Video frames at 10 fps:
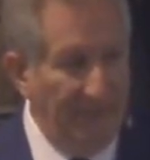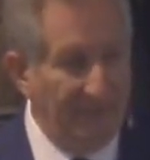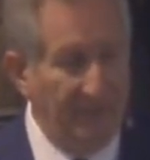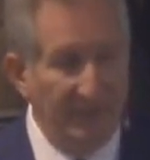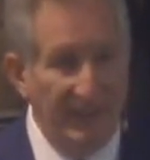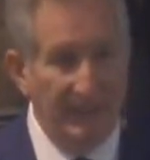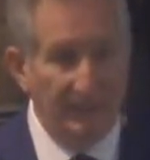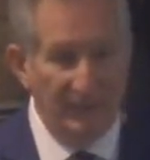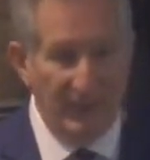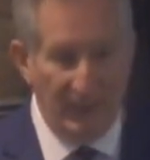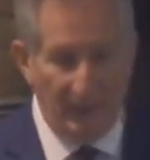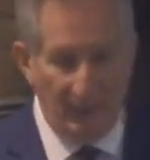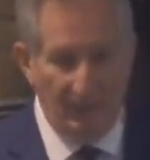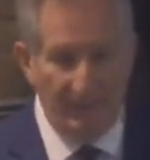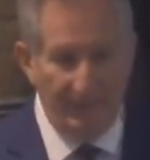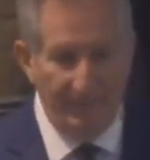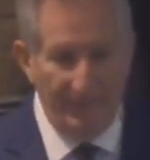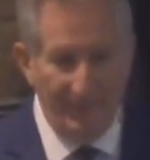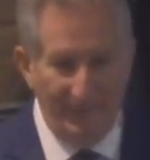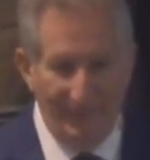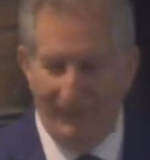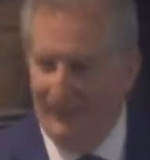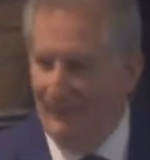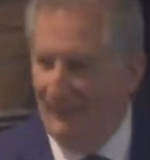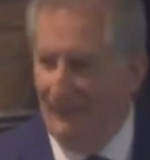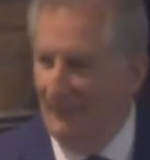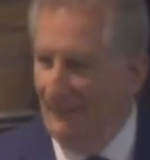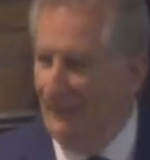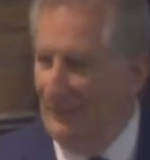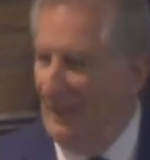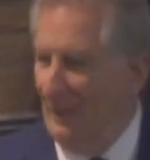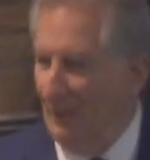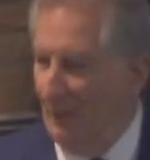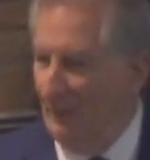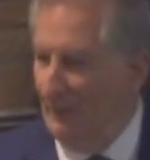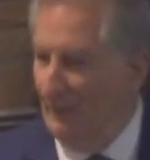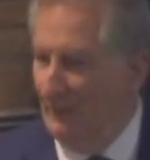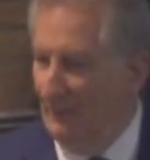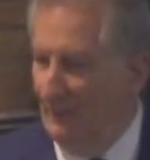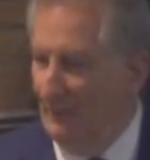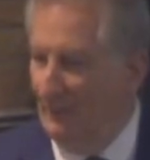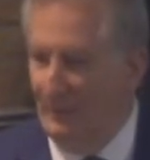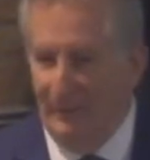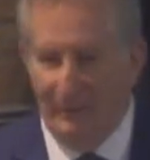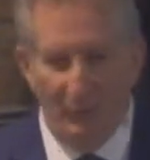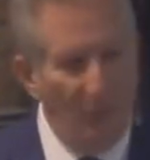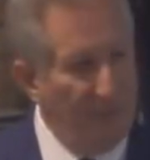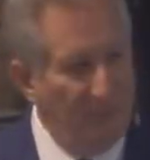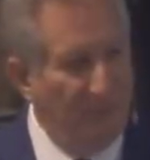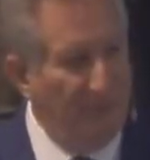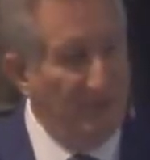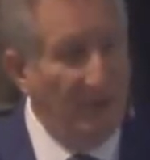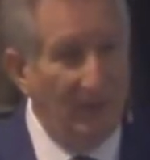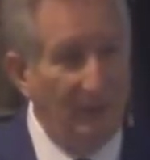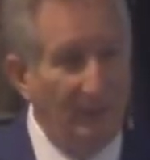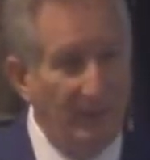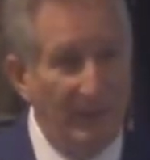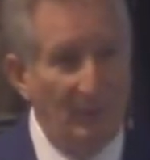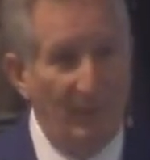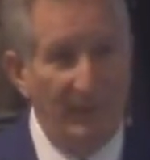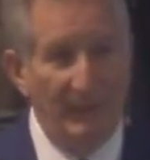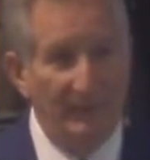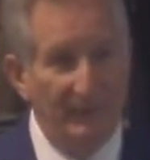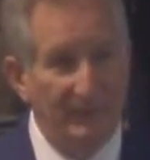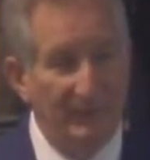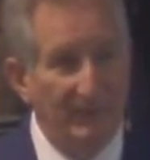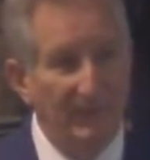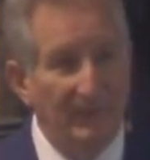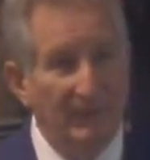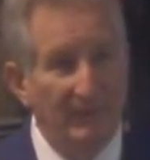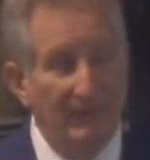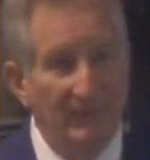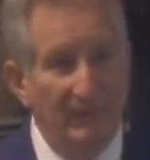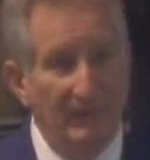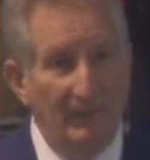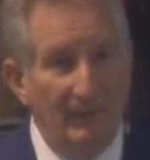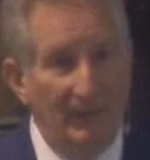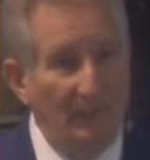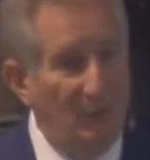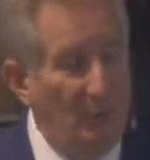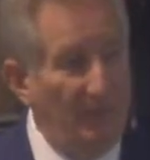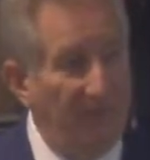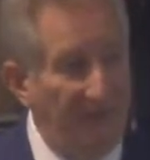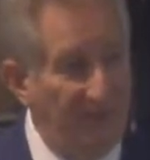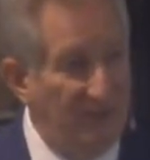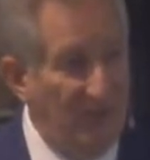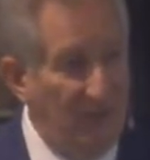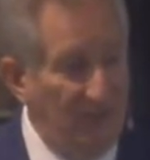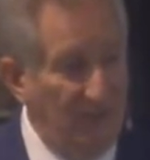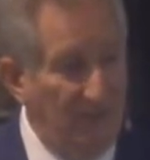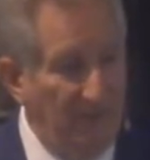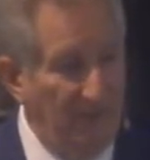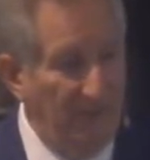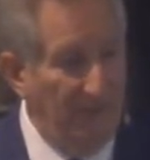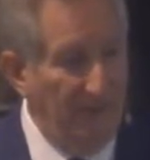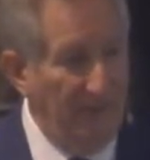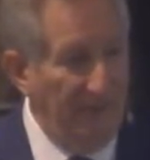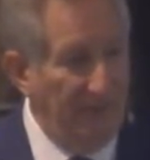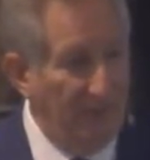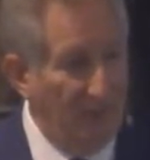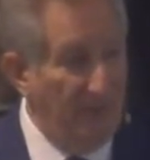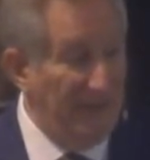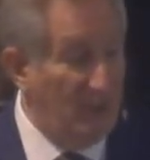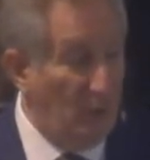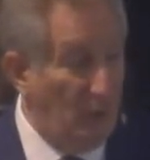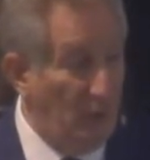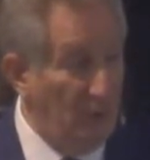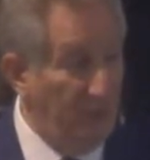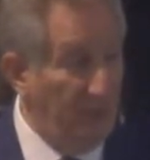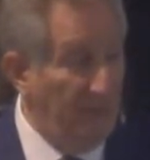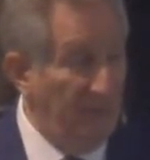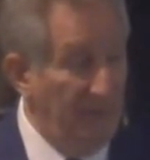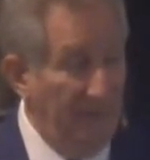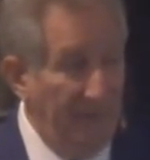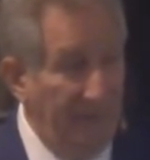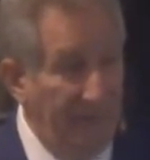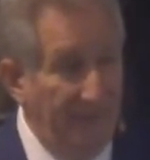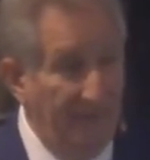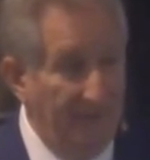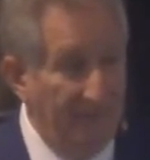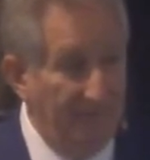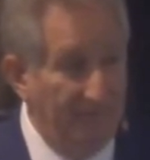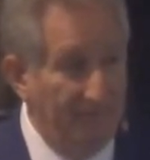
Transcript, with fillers: have something to eat at home. Jello. There's always room for jello, no matter what happens. I went home to fix jello, and Queenie called, and uh,